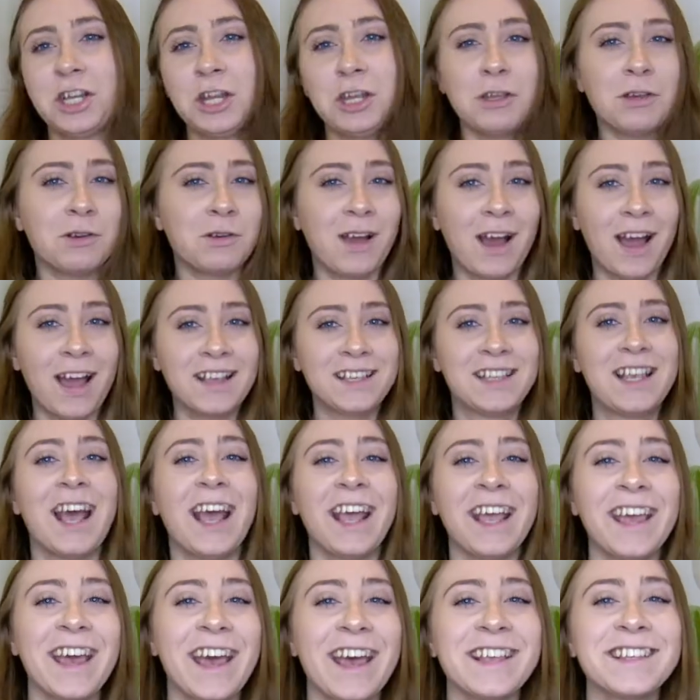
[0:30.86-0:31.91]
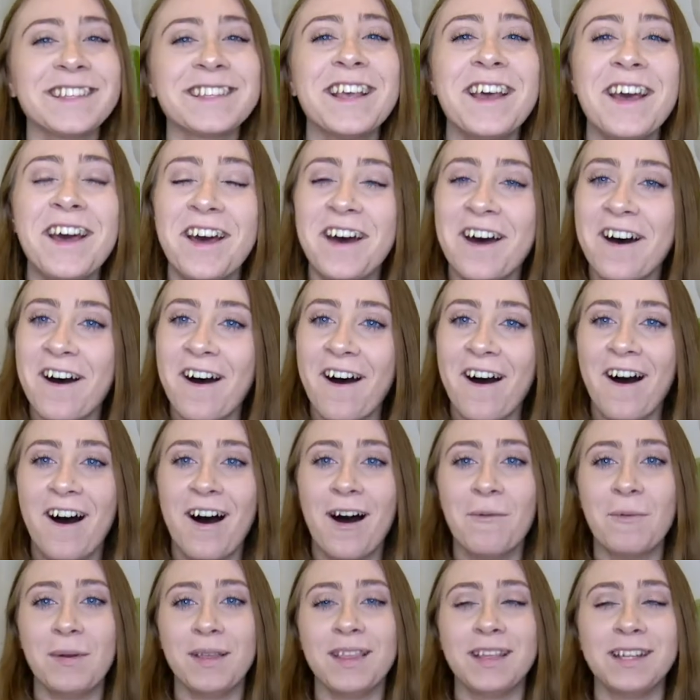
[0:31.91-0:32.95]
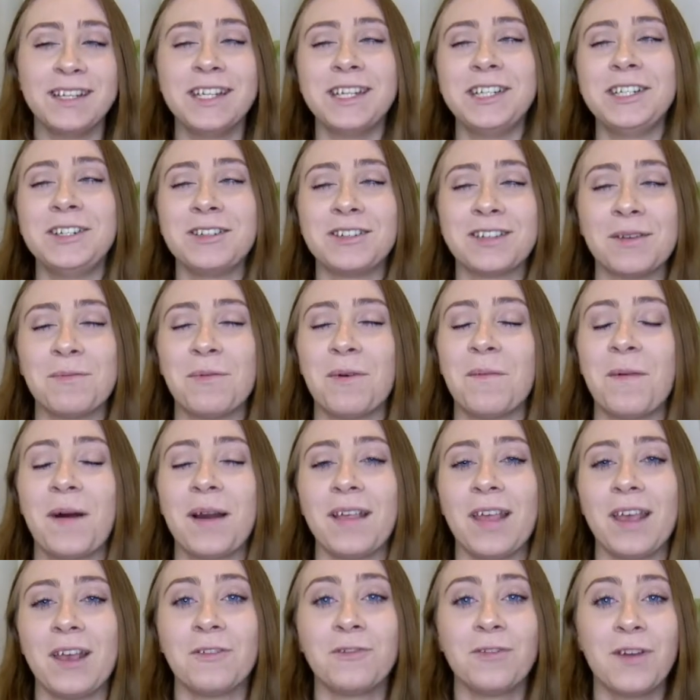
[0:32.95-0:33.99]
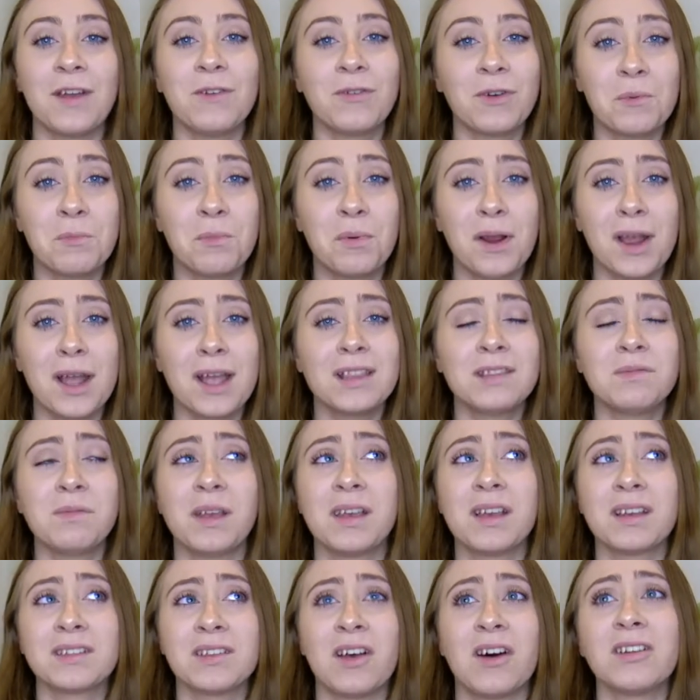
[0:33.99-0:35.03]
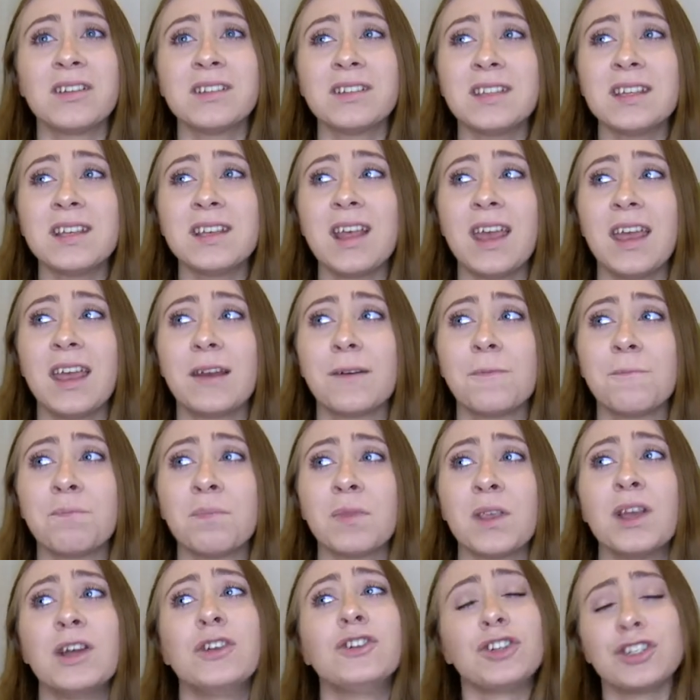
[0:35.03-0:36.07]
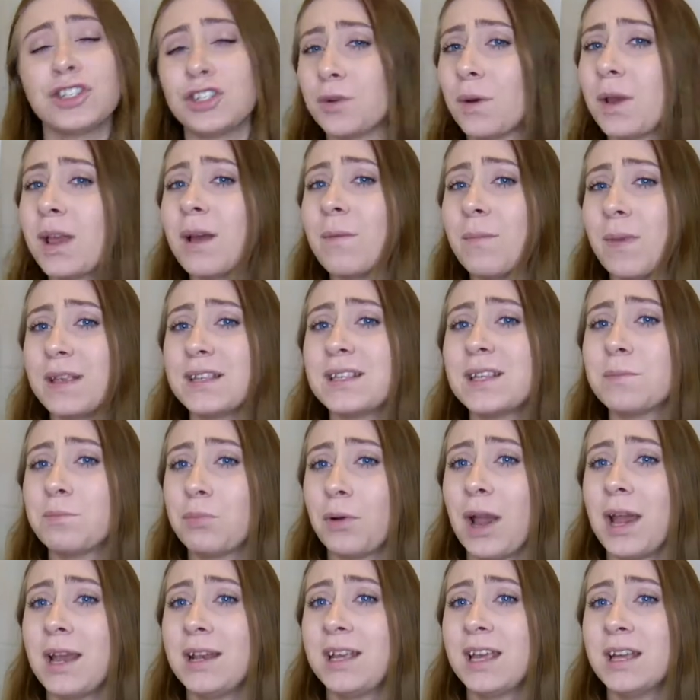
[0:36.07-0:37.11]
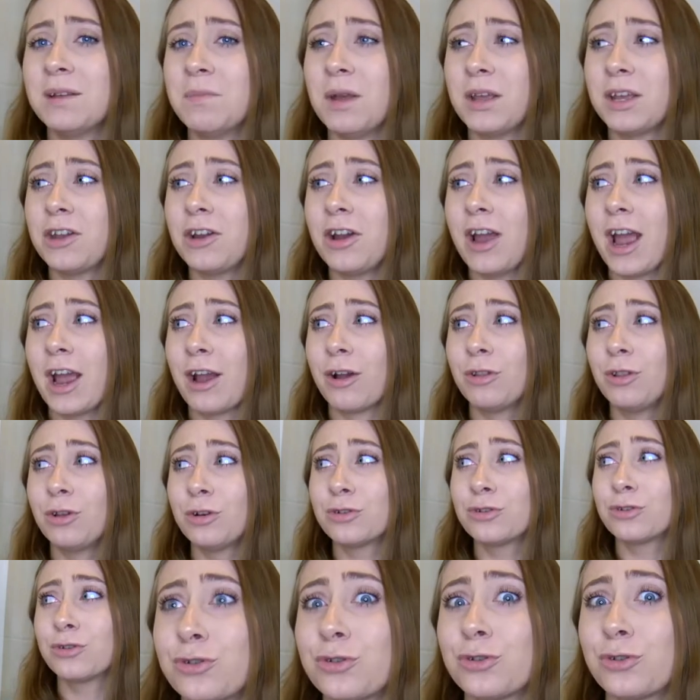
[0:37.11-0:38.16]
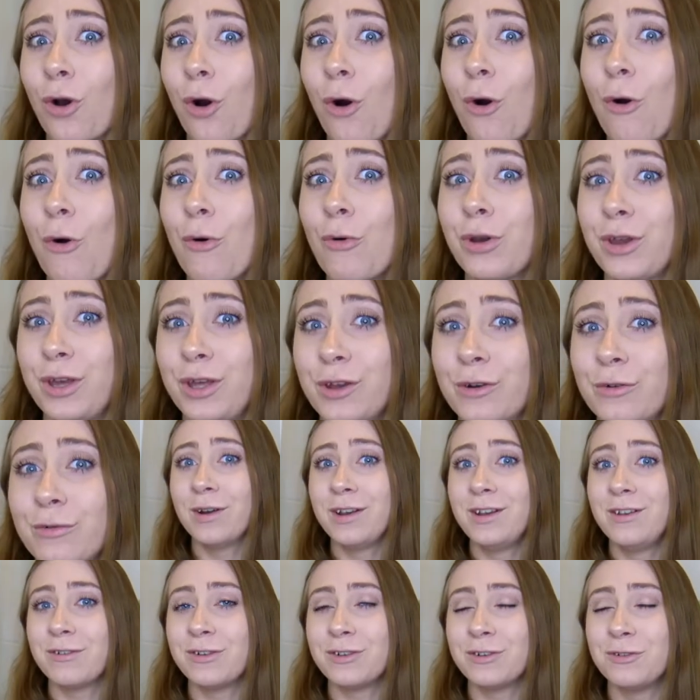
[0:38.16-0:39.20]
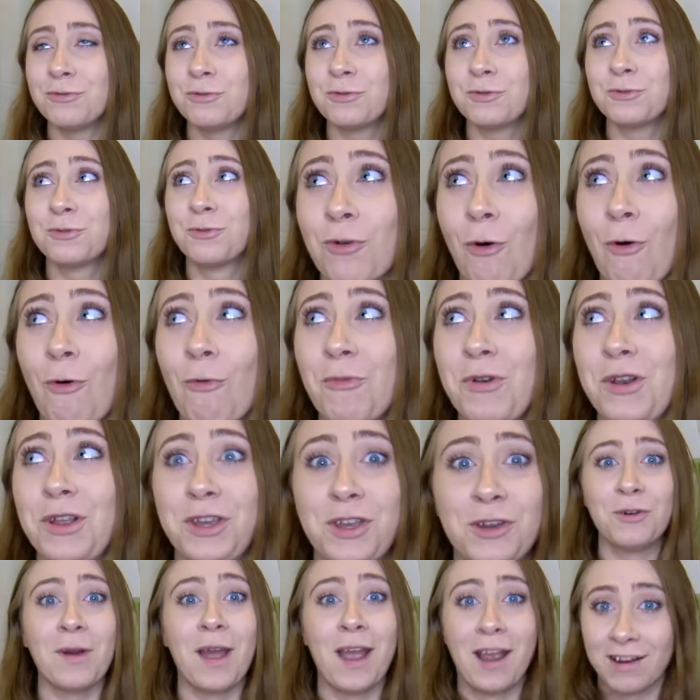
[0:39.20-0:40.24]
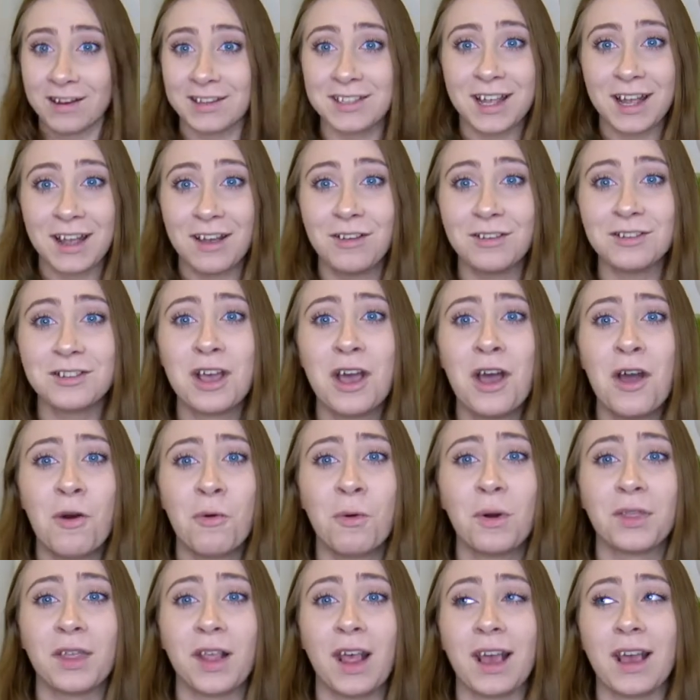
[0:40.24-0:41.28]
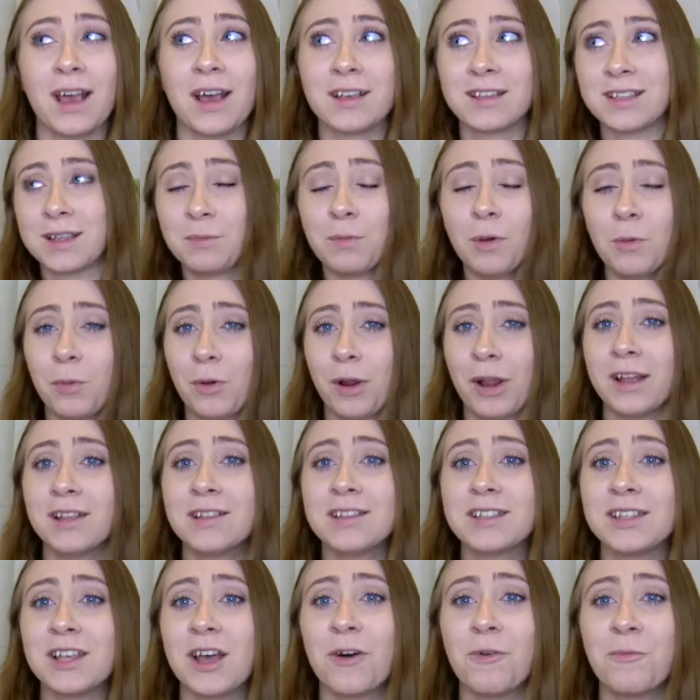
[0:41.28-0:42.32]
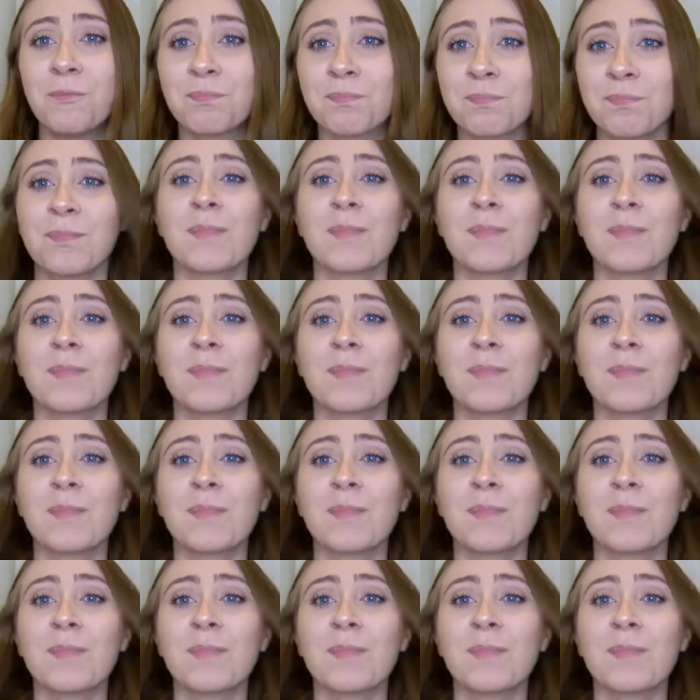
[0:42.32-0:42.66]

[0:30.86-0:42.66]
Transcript: to you guys, I guess, um, and then teach you some of my like favorite braids because honestly, like just knowing a basic braid can make your hair look so cute and you can do so many cute hairstyles with like a simple braid. So